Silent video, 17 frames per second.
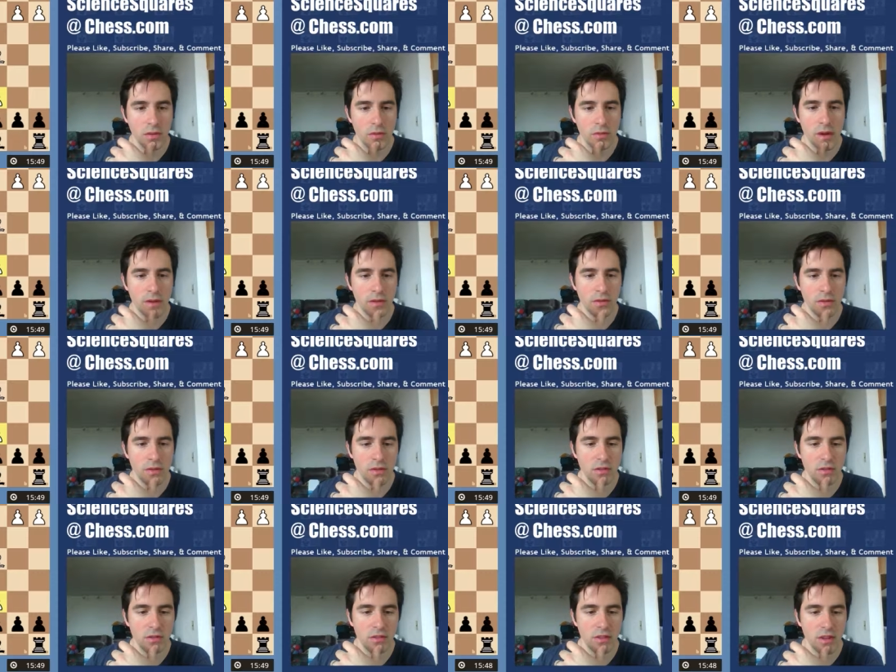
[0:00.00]
Right, so he
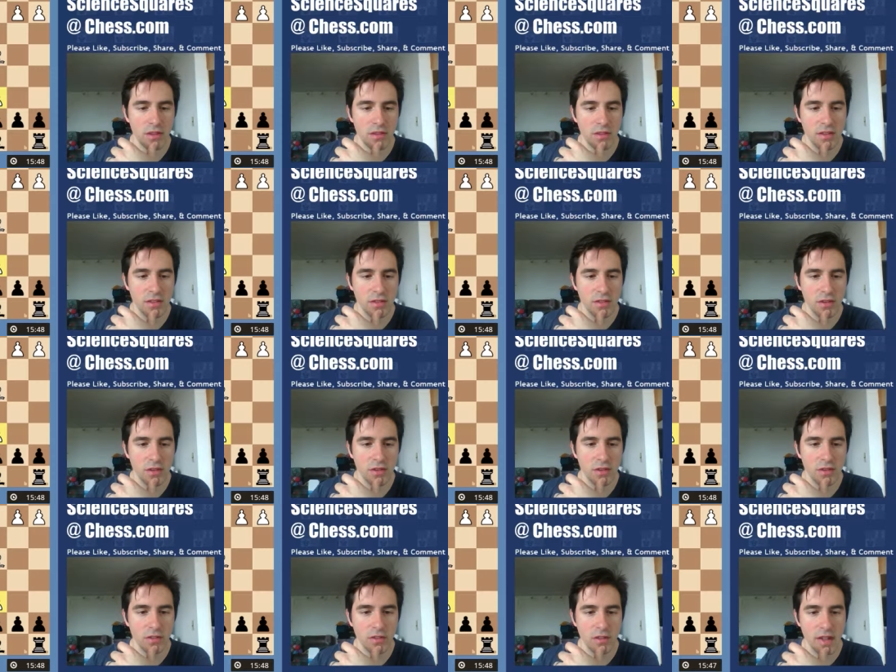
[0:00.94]
just takes this, so I
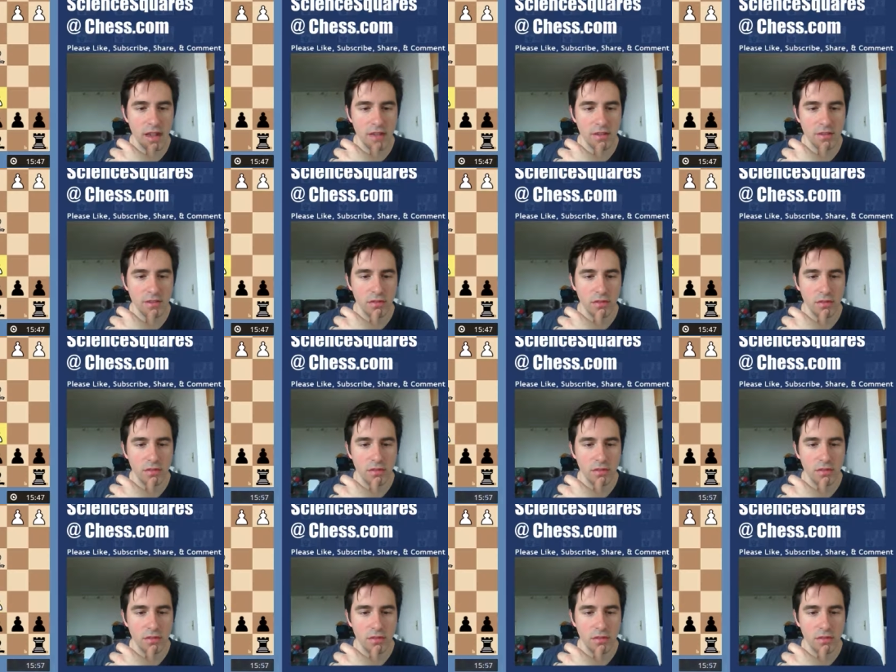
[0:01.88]
can just castle.